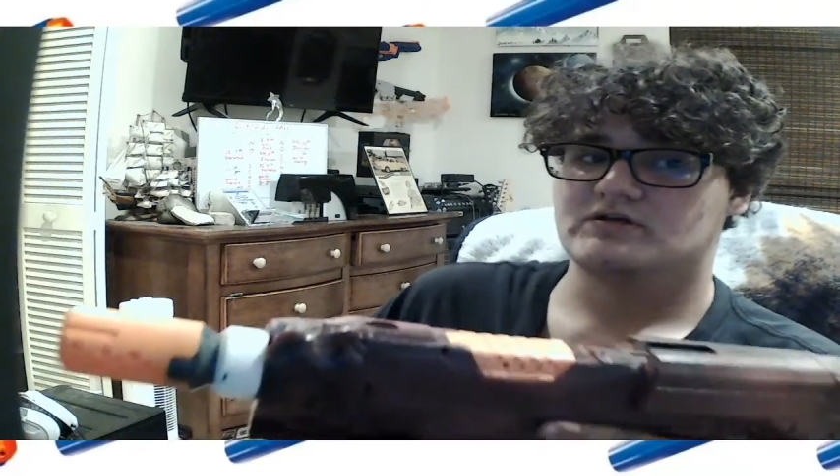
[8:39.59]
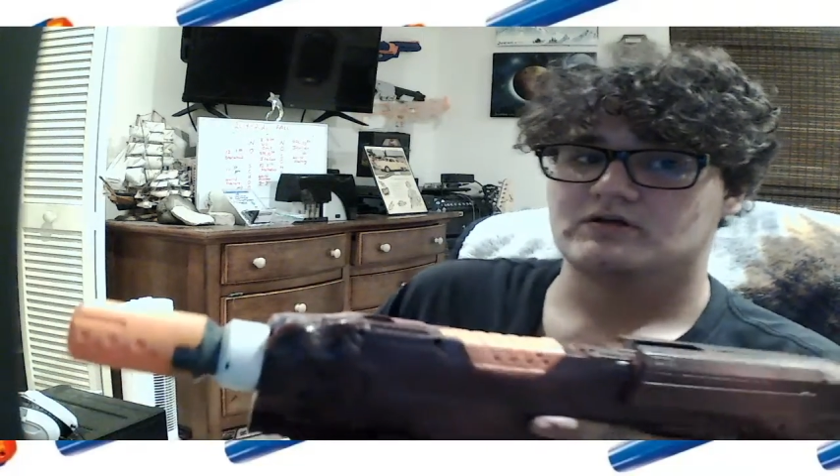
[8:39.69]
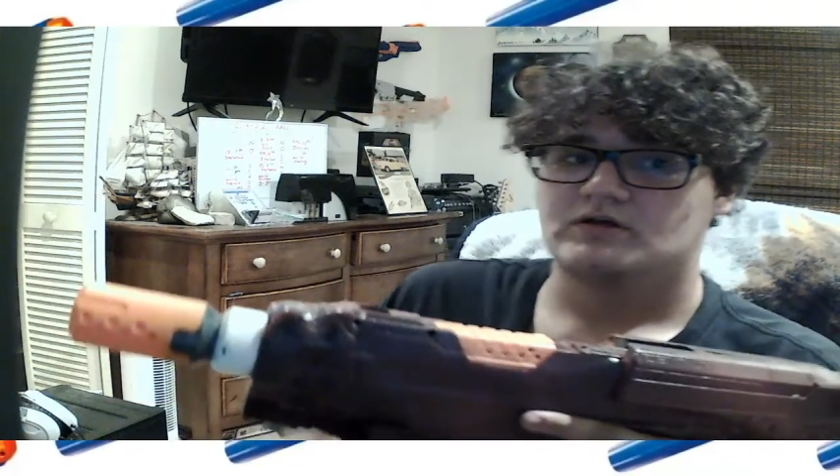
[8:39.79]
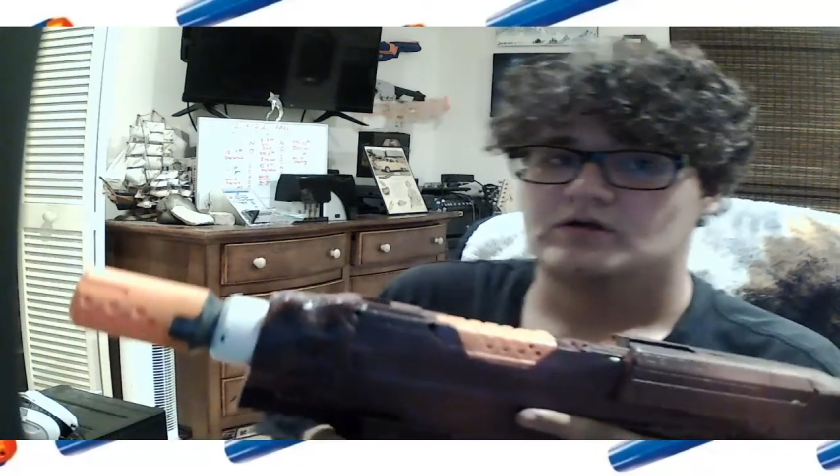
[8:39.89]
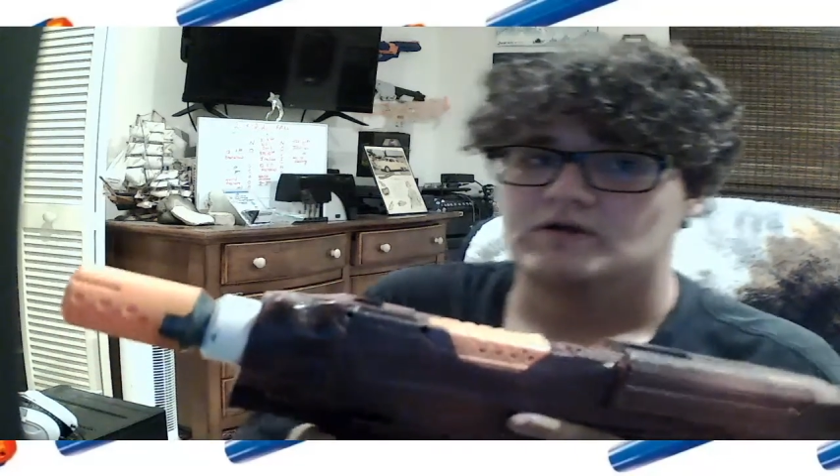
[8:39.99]

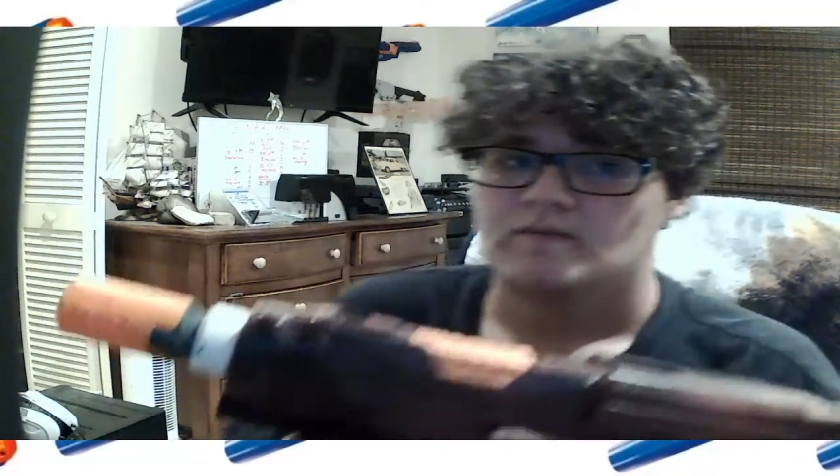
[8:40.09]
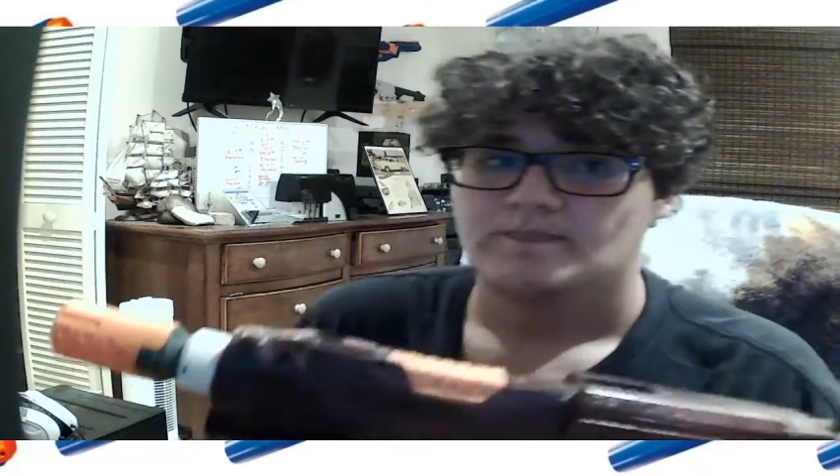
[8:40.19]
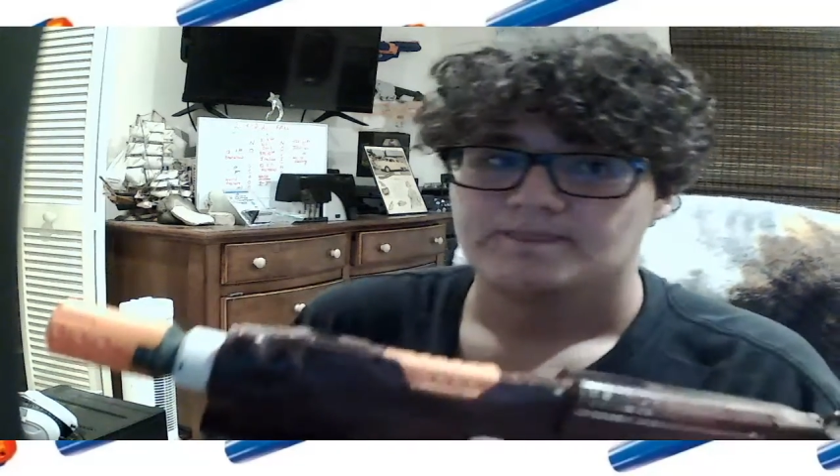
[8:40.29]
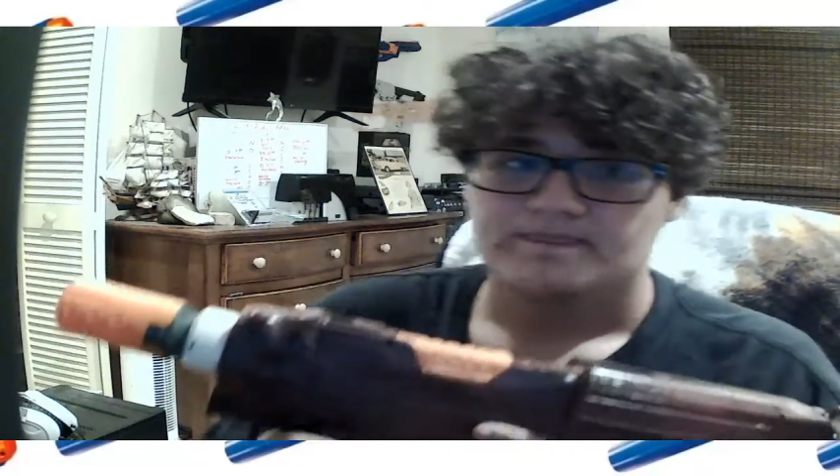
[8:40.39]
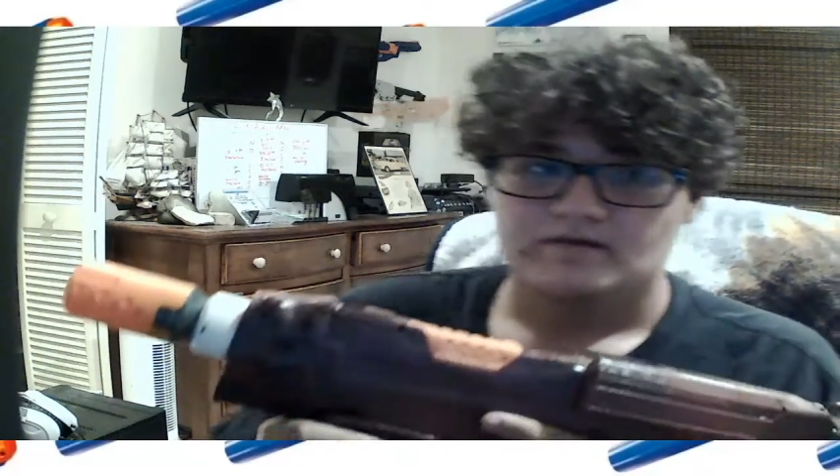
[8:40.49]

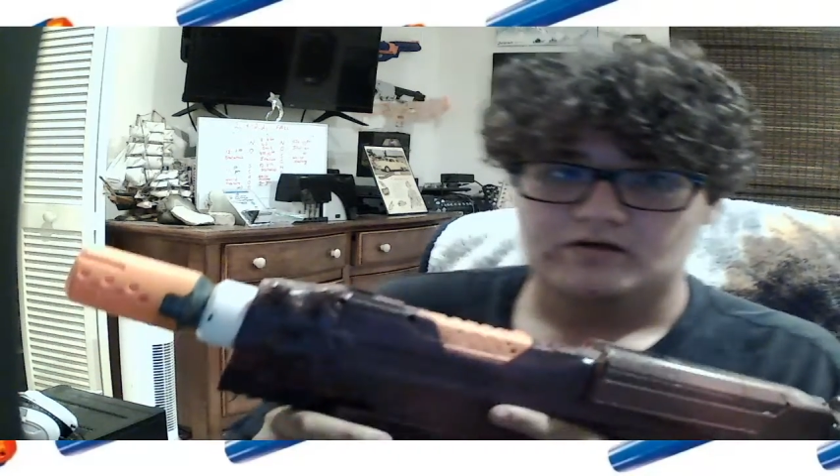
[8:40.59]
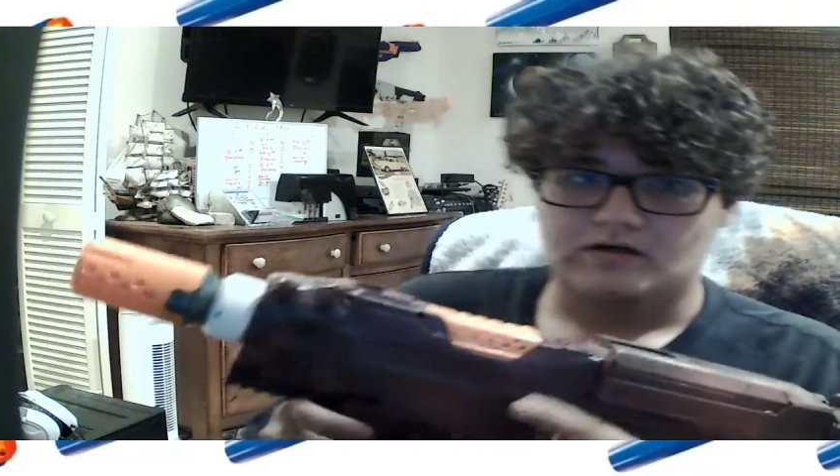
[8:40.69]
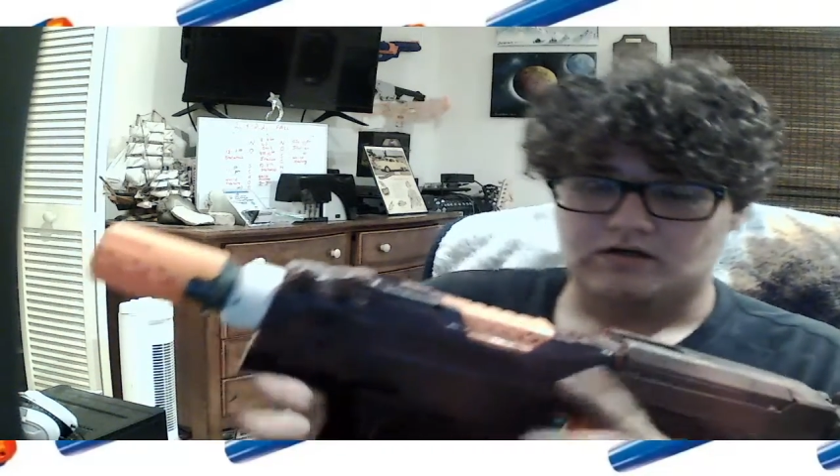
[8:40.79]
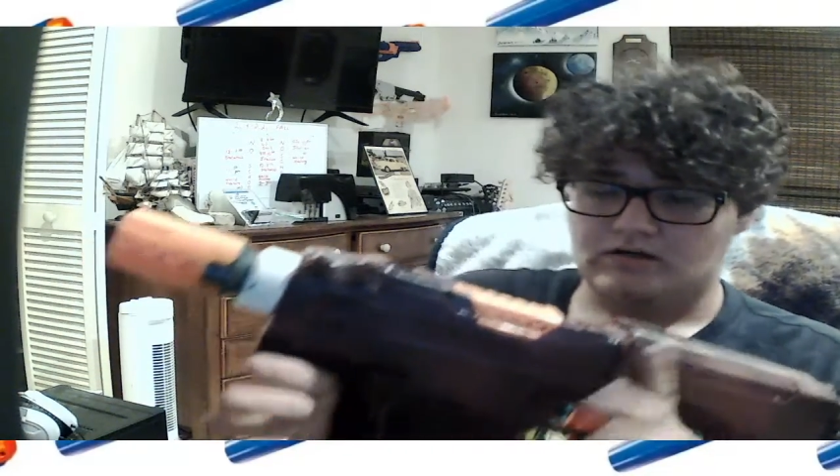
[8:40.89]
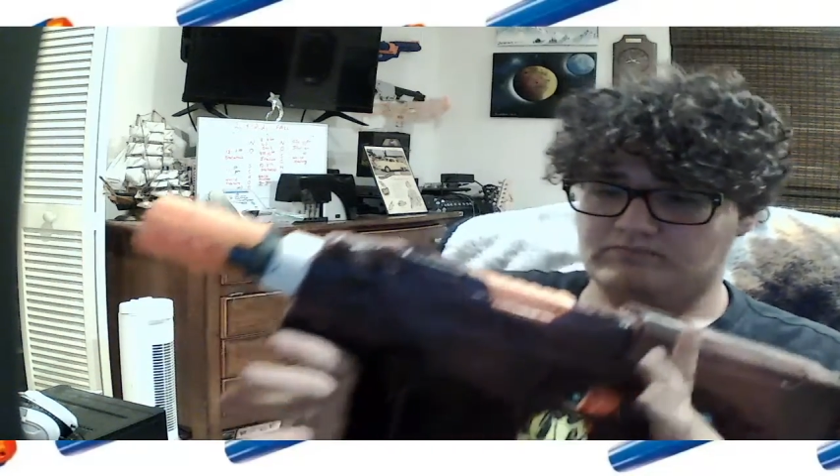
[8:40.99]

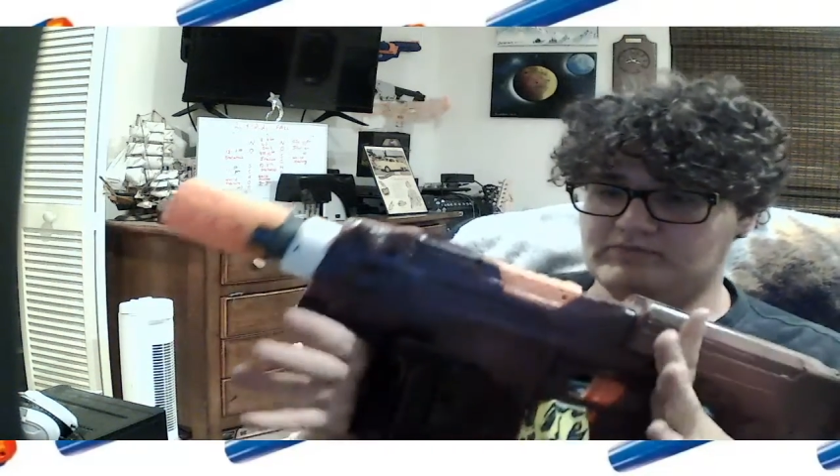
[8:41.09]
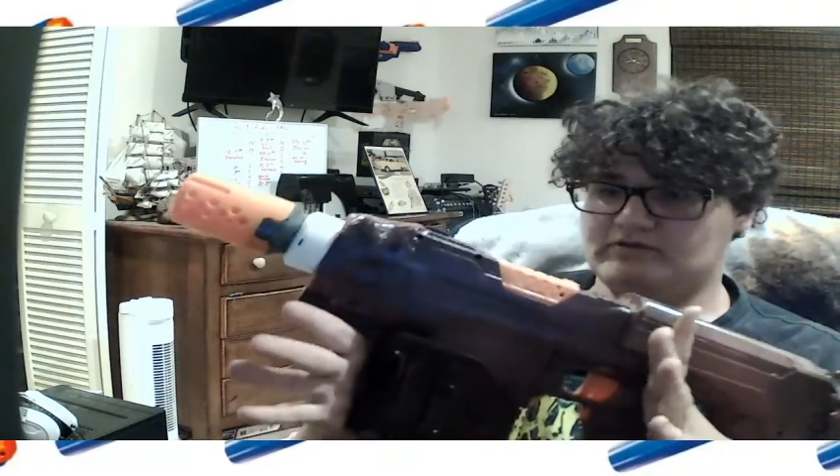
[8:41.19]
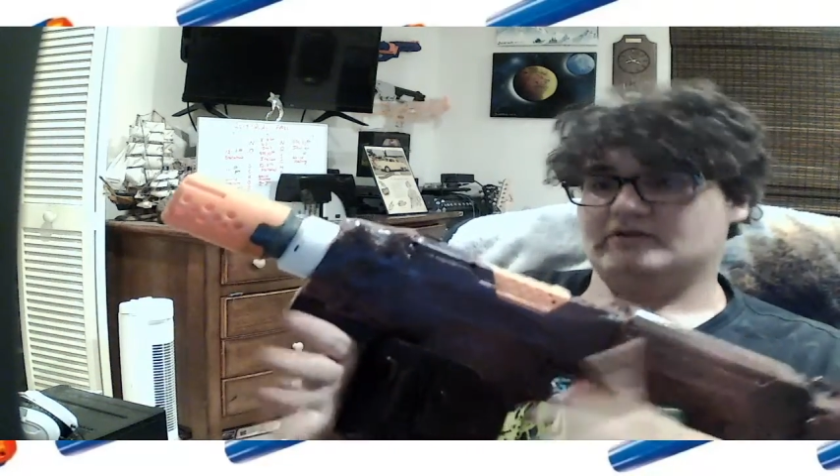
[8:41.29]
it'd be greatly